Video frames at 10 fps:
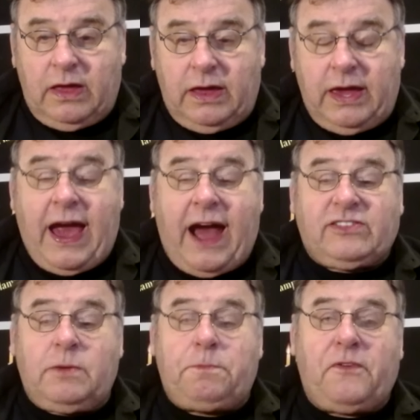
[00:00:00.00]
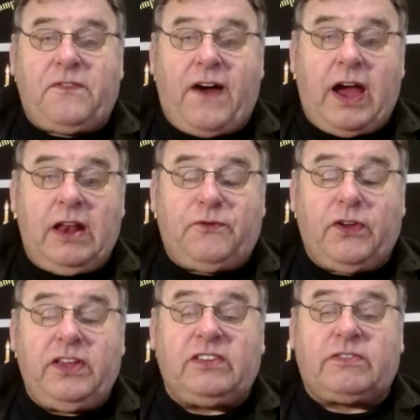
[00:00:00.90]
He had to provide for
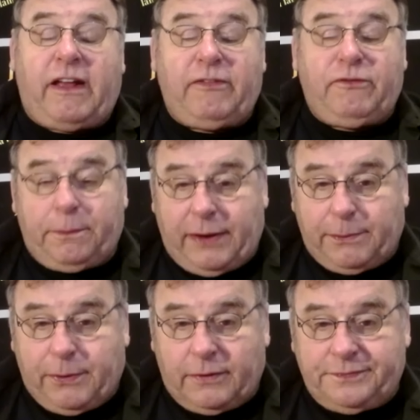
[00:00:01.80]
his faithful people.